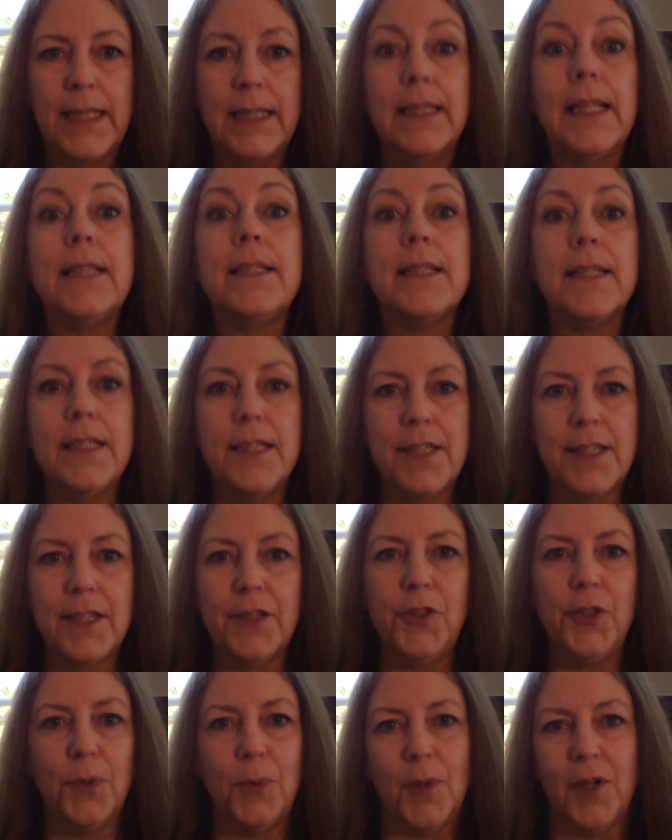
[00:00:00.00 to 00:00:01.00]
Let's
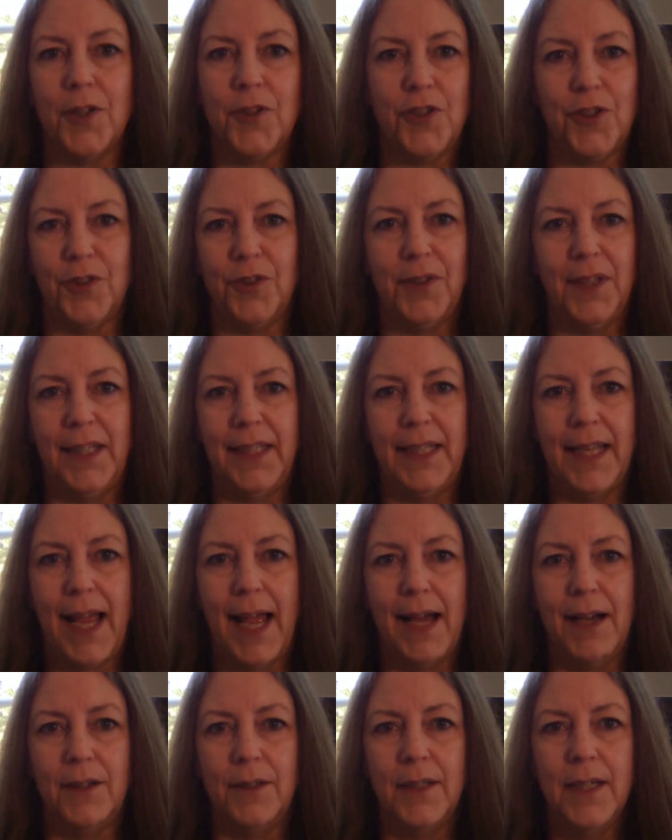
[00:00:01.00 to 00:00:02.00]
continue our journey
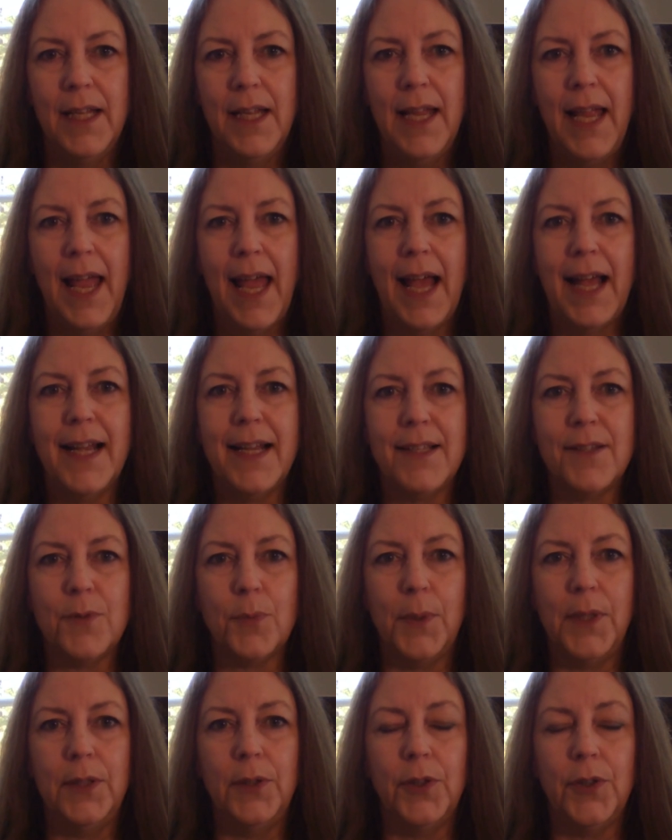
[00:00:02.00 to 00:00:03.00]
now as
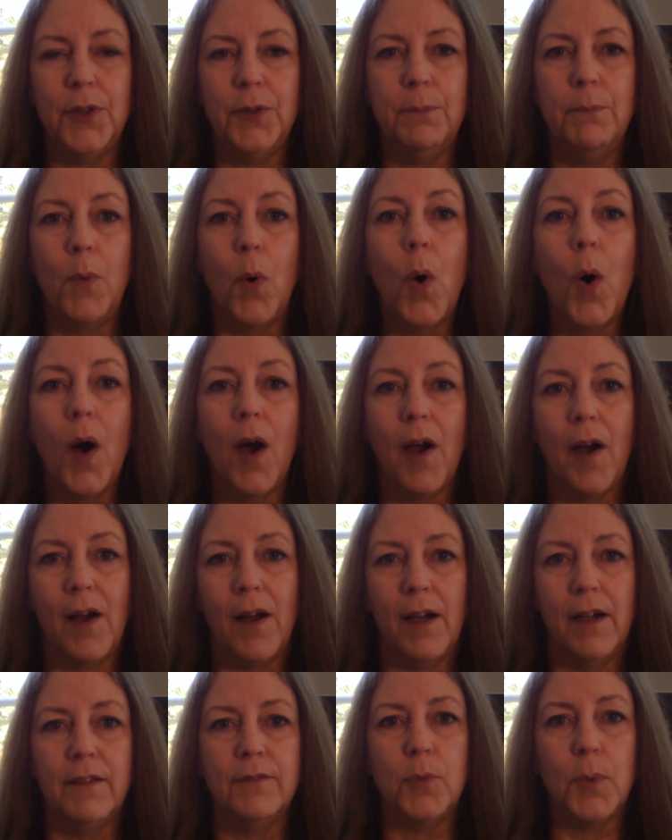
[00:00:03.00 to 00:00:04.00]
we learn
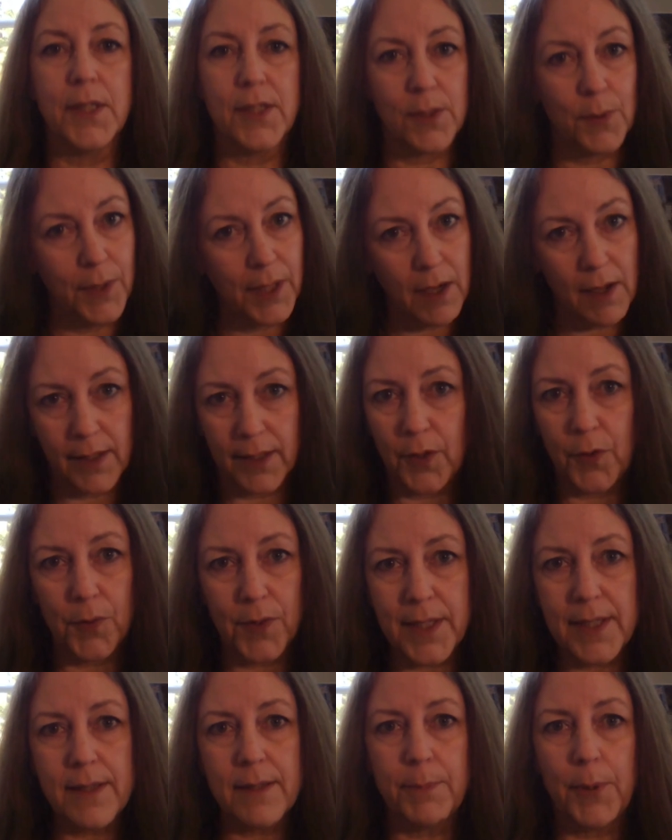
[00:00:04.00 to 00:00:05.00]
more of what's going on in
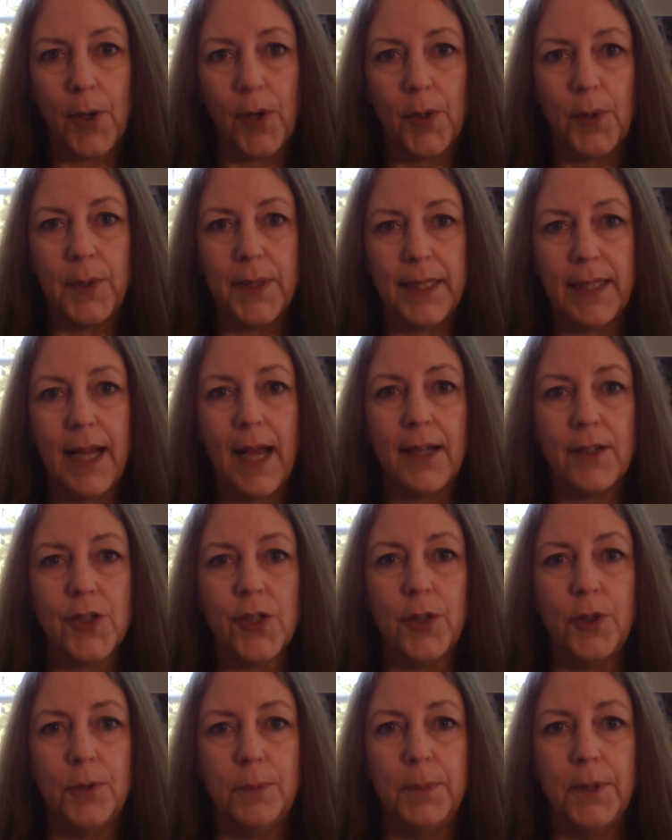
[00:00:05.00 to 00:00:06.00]
Greensboro in
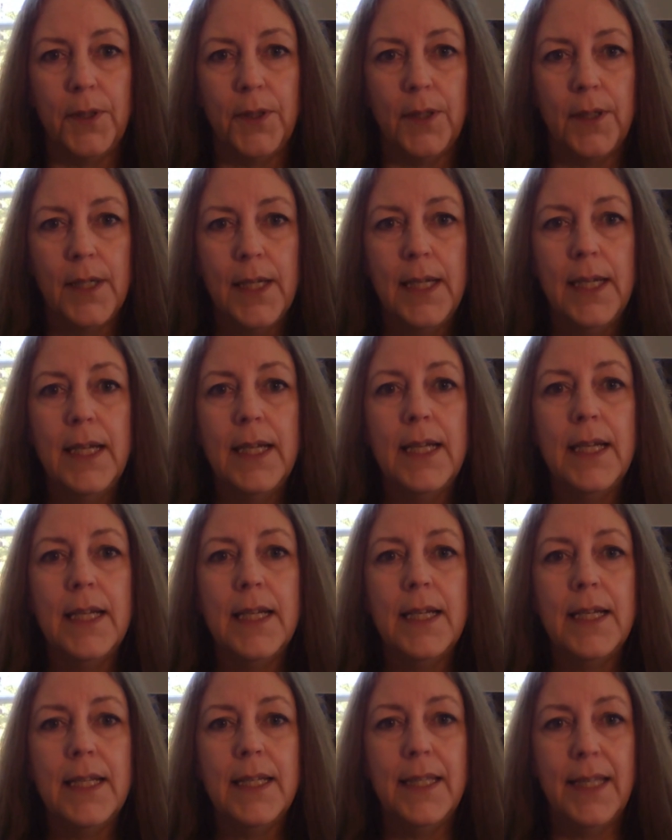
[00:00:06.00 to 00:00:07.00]
October
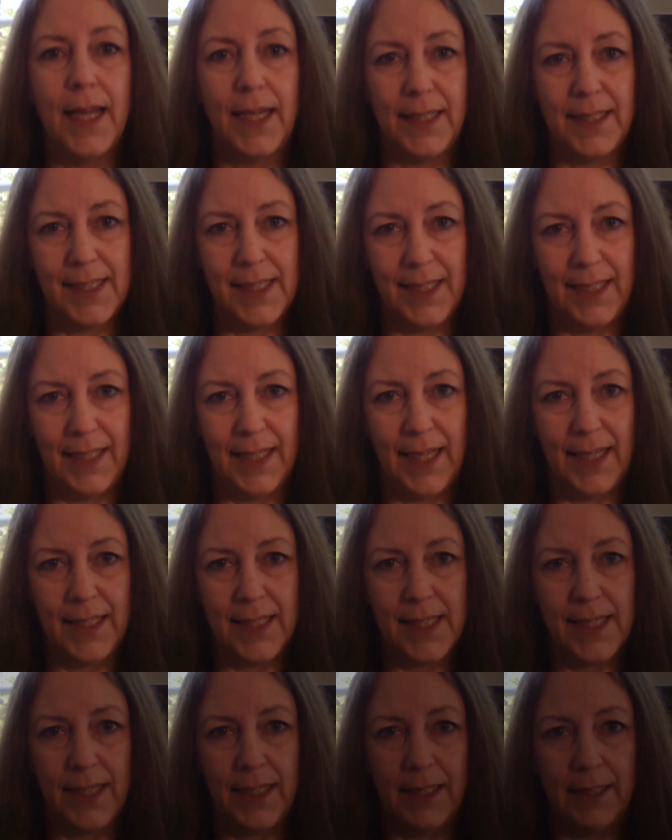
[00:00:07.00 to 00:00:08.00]
nineteen
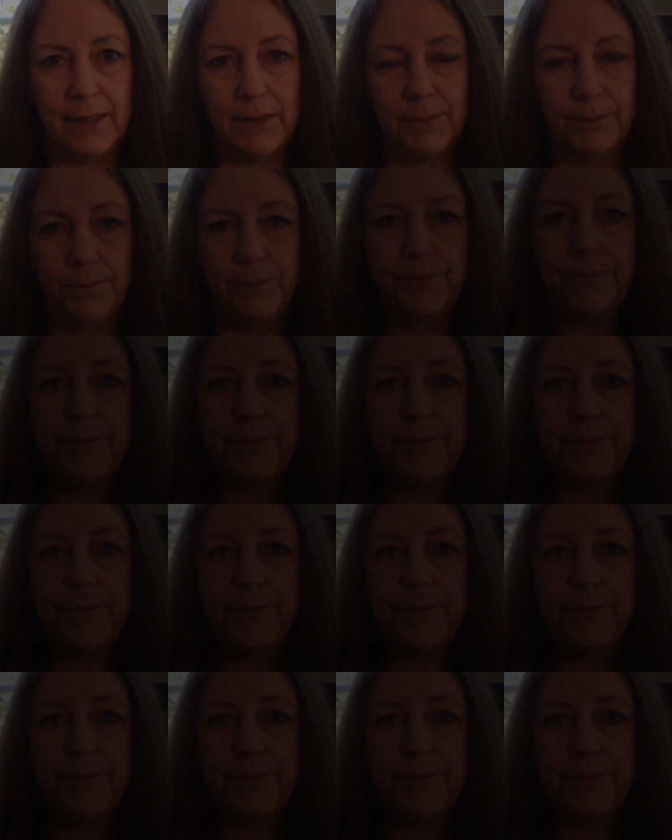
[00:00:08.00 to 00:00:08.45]
eighteen.